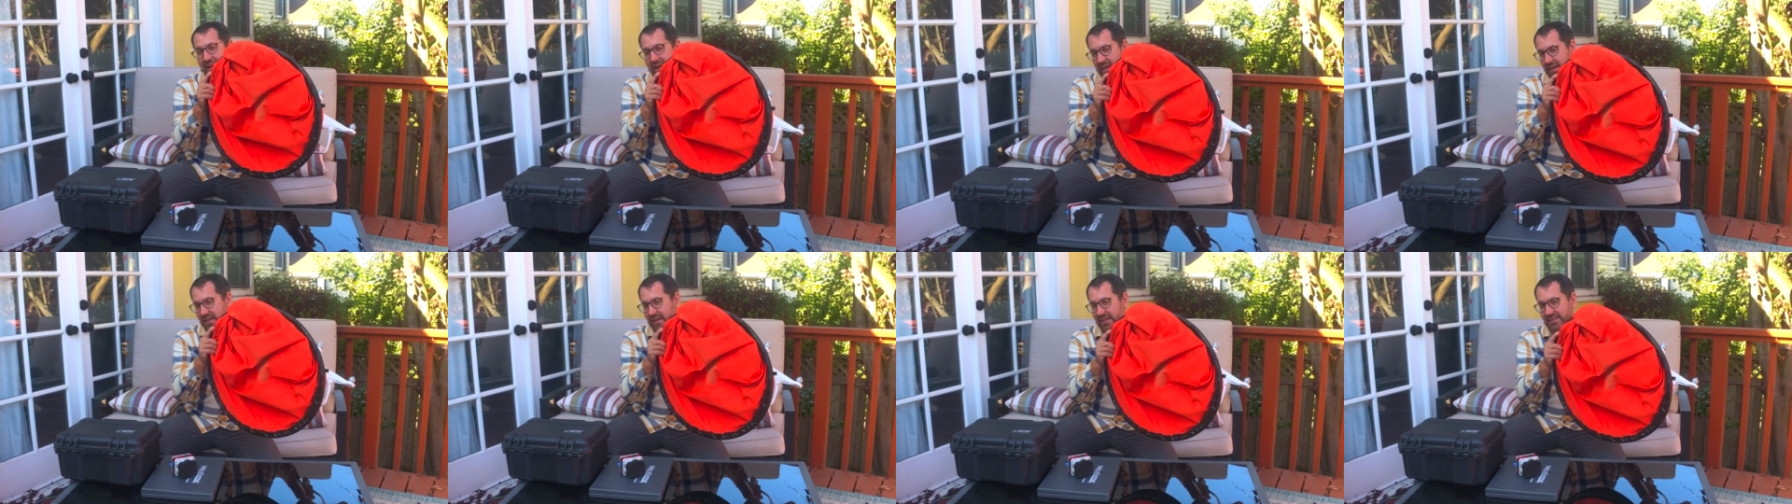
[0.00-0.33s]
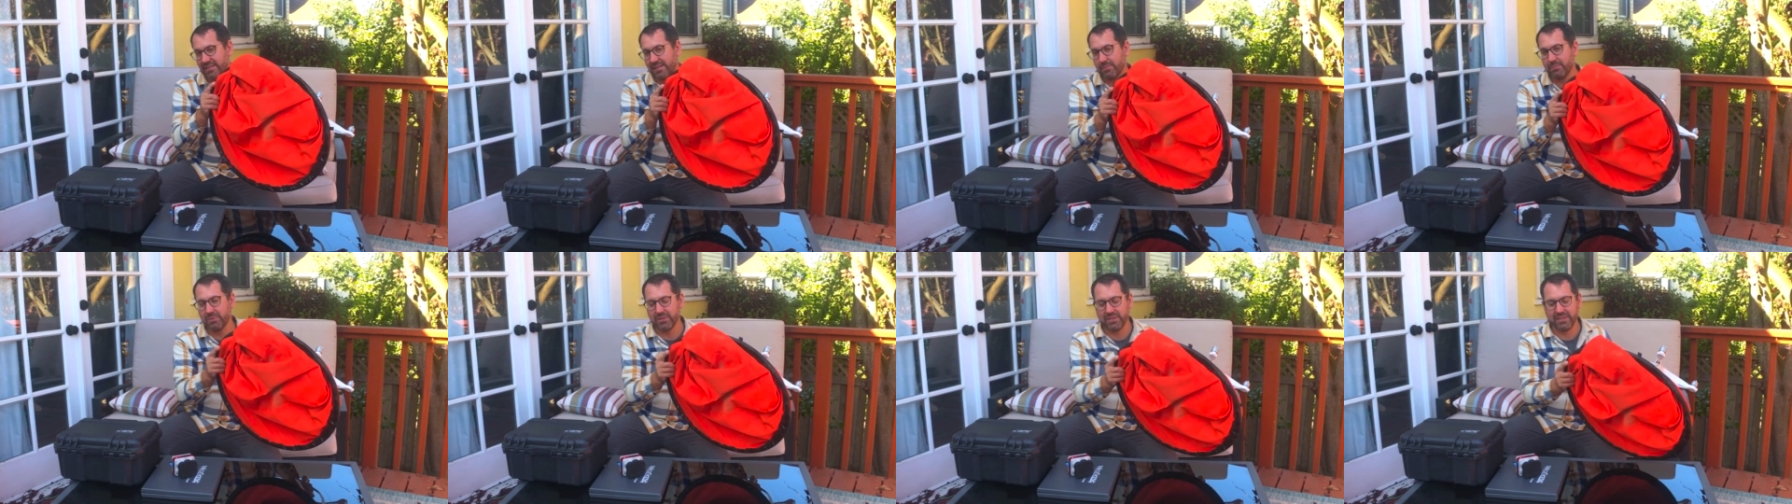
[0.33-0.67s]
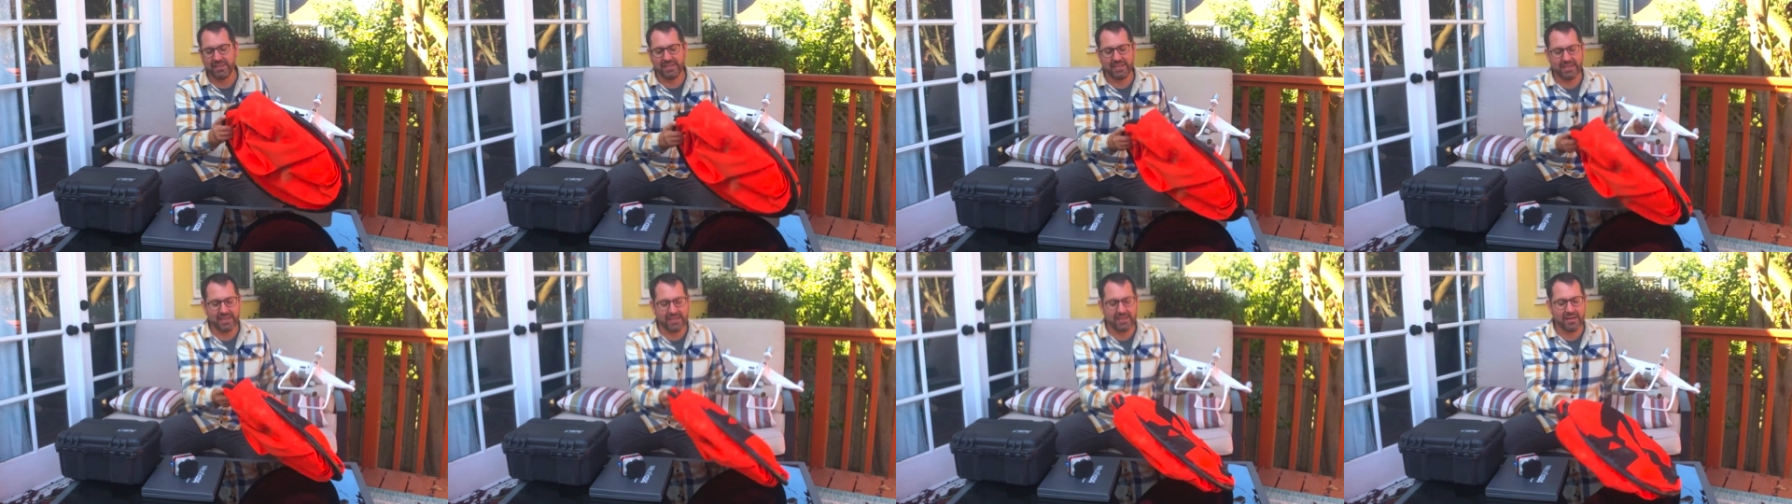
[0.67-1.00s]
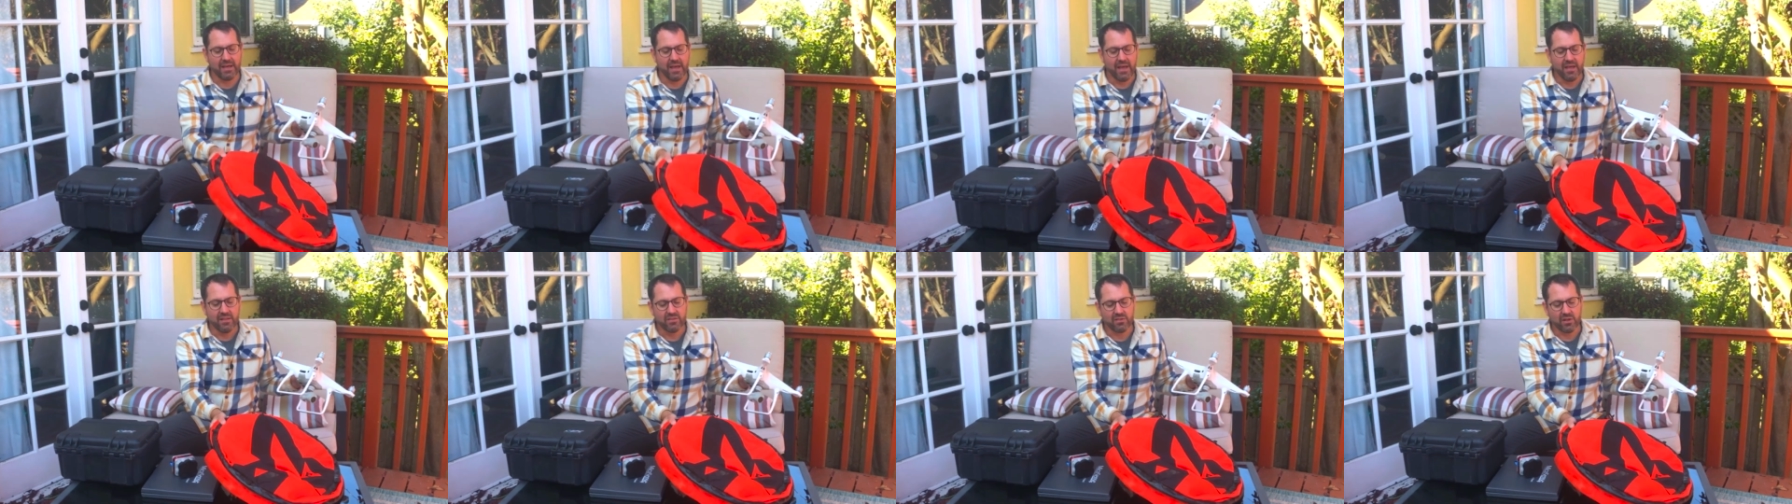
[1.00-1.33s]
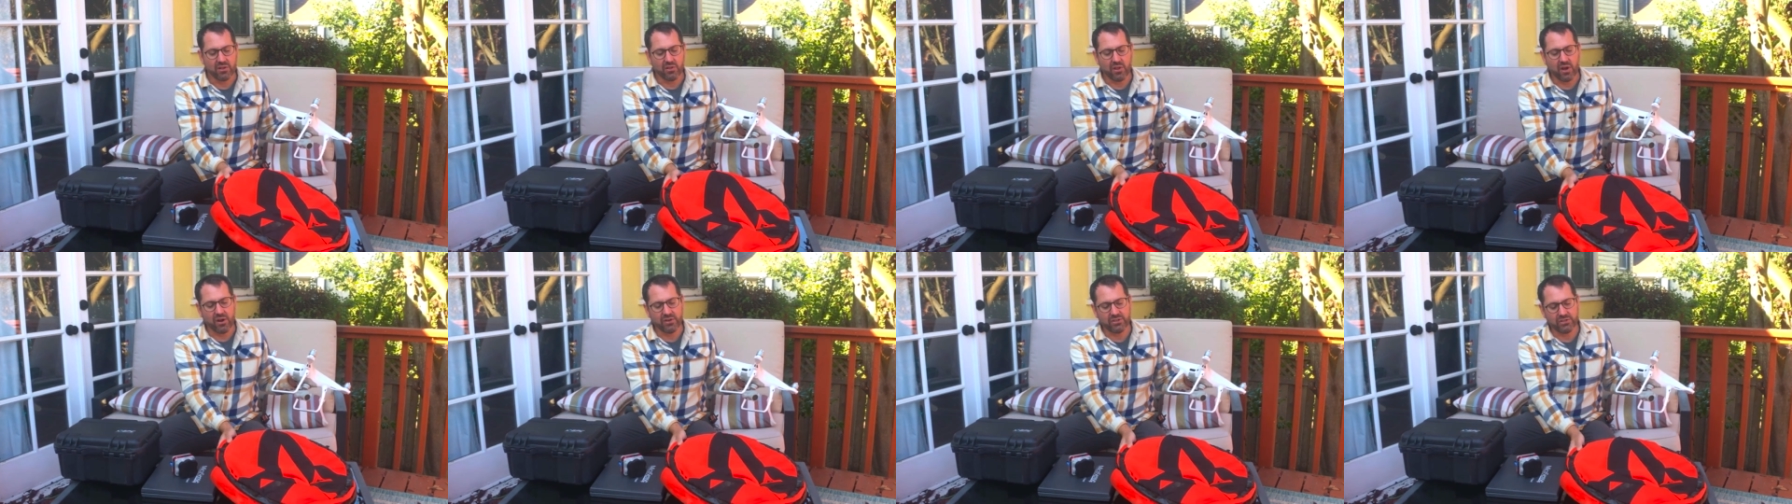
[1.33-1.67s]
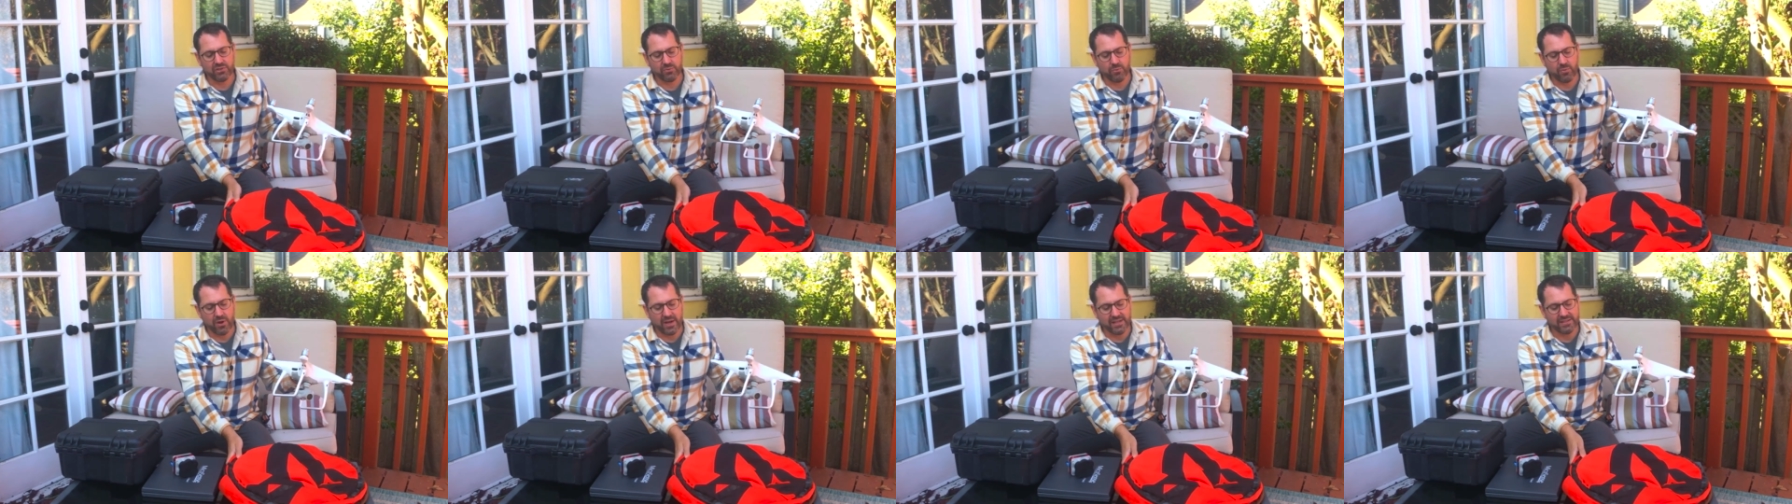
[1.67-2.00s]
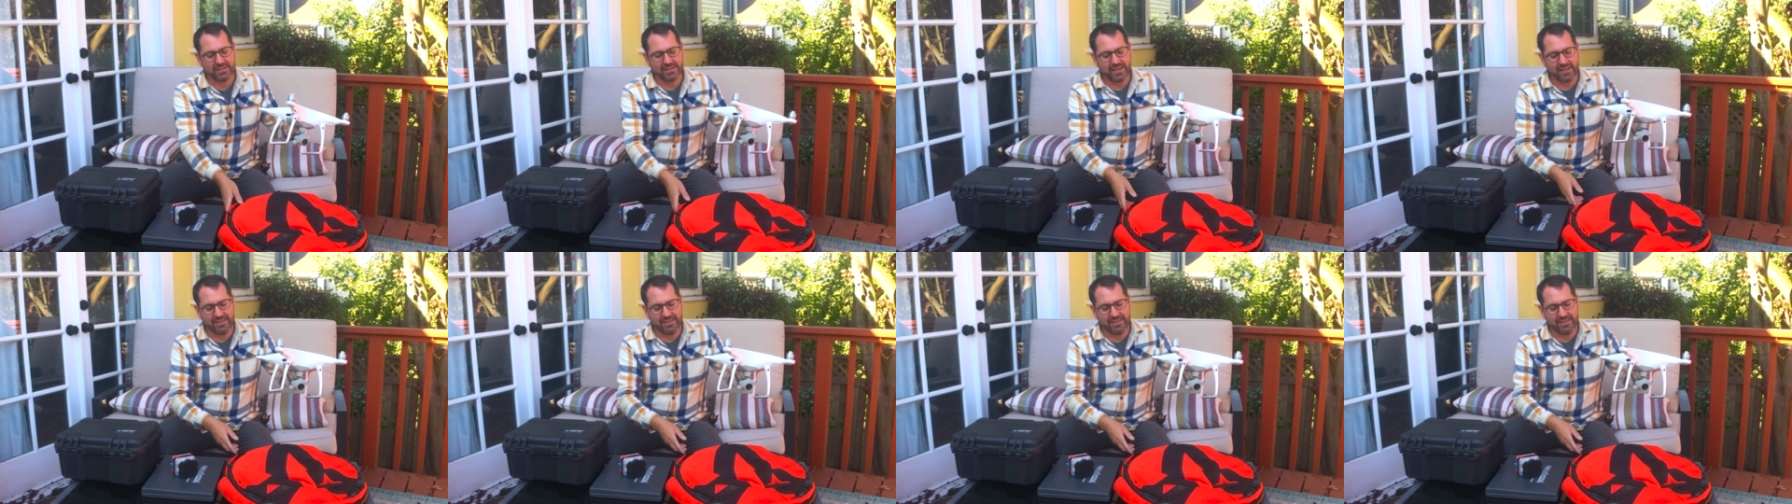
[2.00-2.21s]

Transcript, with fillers: I, I typically get the larger ones,